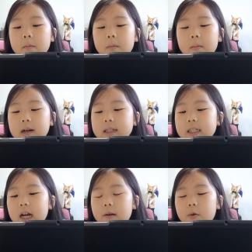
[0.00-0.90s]
must
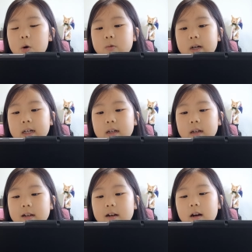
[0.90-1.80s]
have
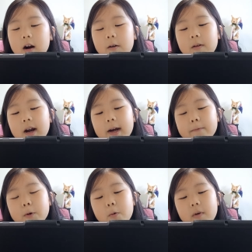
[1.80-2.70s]

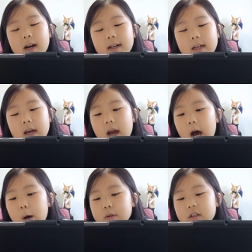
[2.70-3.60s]
arrived already.
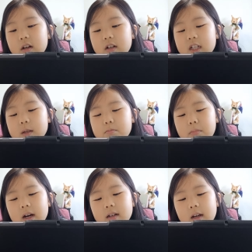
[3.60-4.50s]
I was not
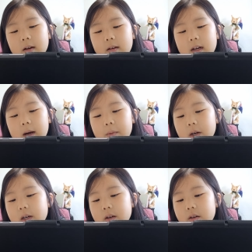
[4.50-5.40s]
expecting them
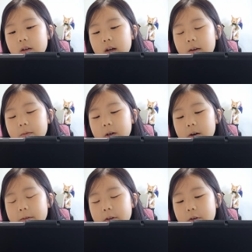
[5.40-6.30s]
until
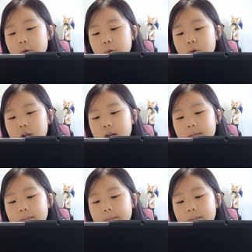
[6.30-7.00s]
afternoon.